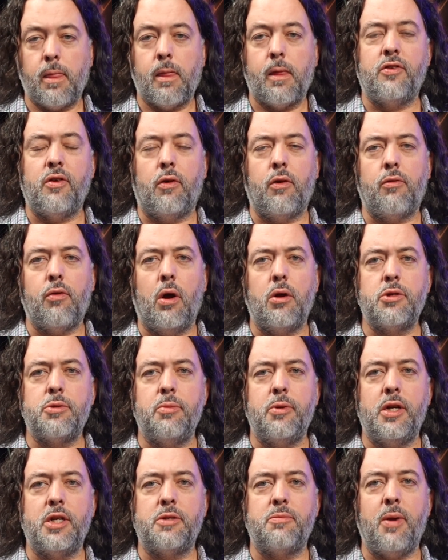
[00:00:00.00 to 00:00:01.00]
So
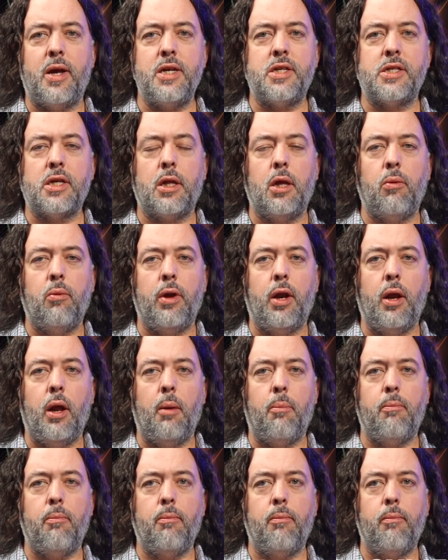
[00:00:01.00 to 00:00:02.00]
encroachment is basically when
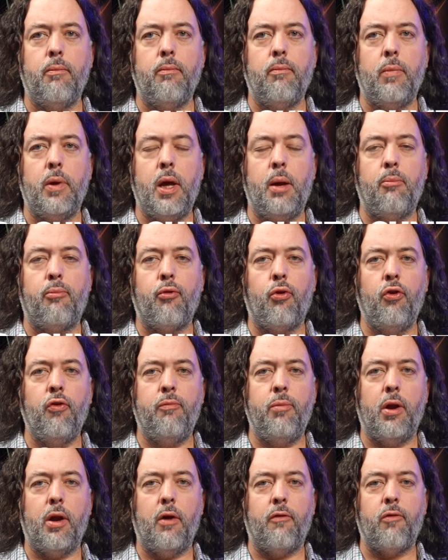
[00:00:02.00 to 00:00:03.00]
an
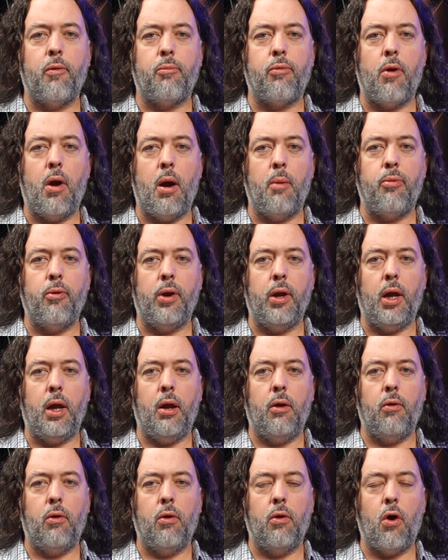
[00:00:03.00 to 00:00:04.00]
improvement of a property
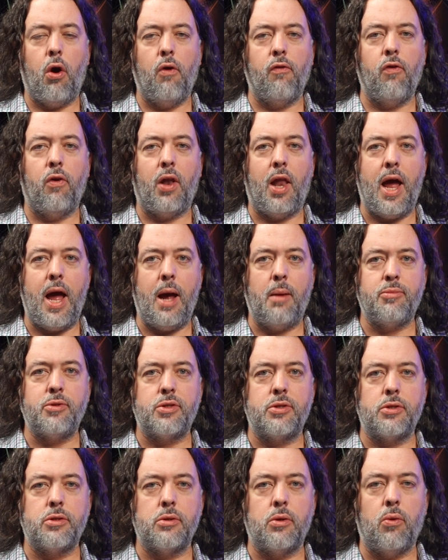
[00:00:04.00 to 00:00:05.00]

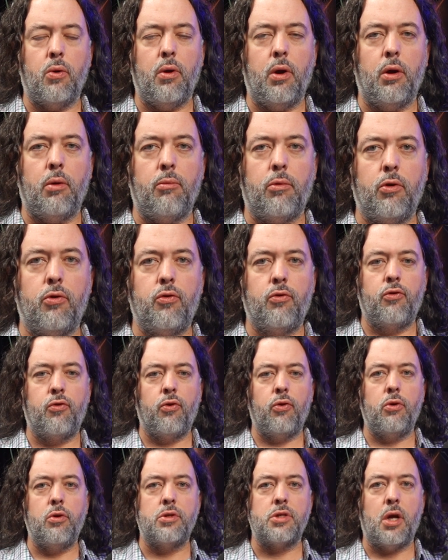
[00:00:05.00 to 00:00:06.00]
overlaps or
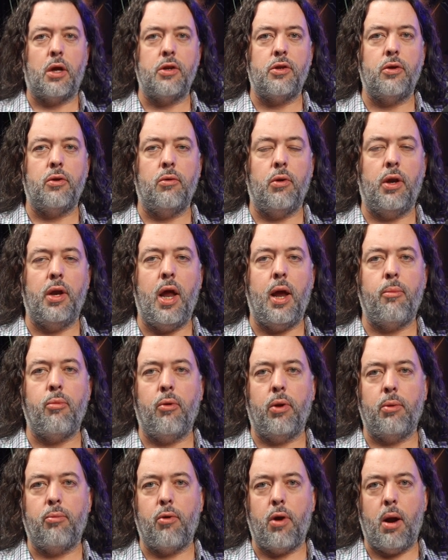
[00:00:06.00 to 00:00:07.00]
intrudes onto a
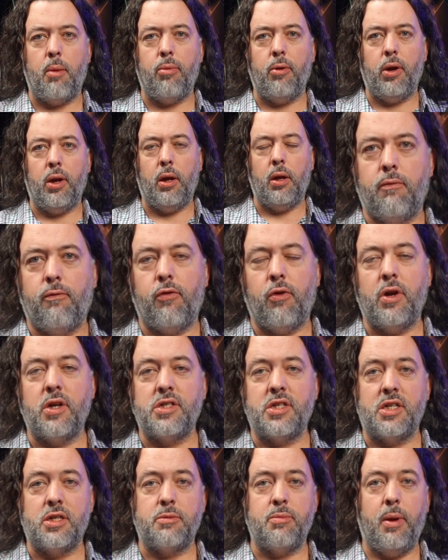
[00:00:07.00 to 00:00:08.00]
neighboring property. For
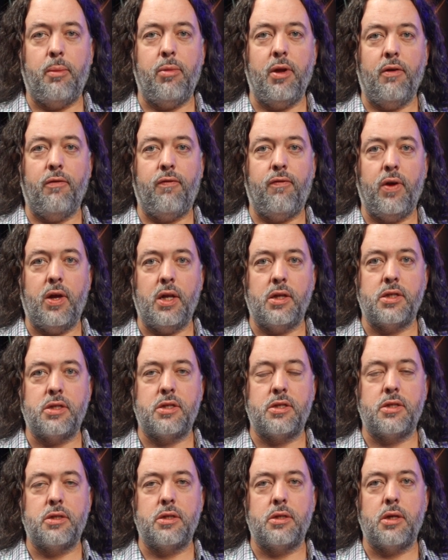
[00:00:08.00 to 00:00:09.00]
instance, maybe a
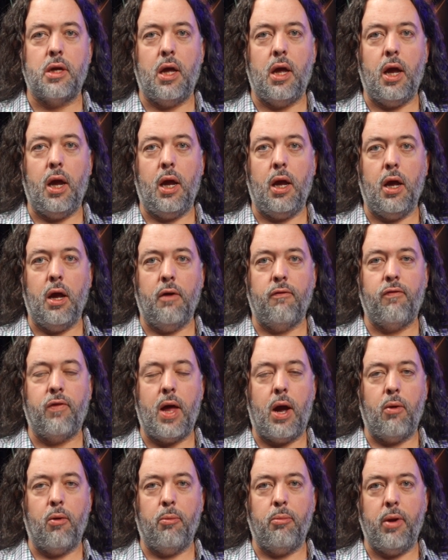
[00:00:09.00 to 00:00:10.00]
fence, a
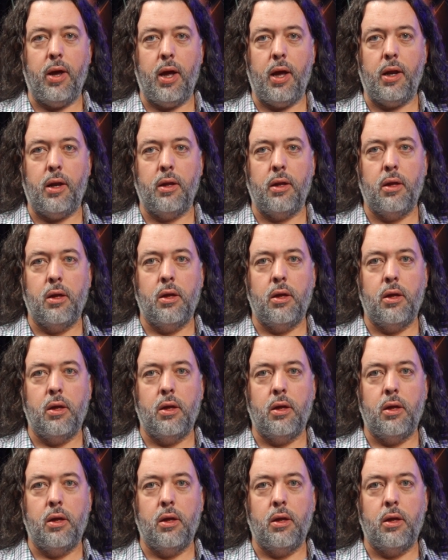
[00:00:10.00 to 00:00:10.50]
flower bed,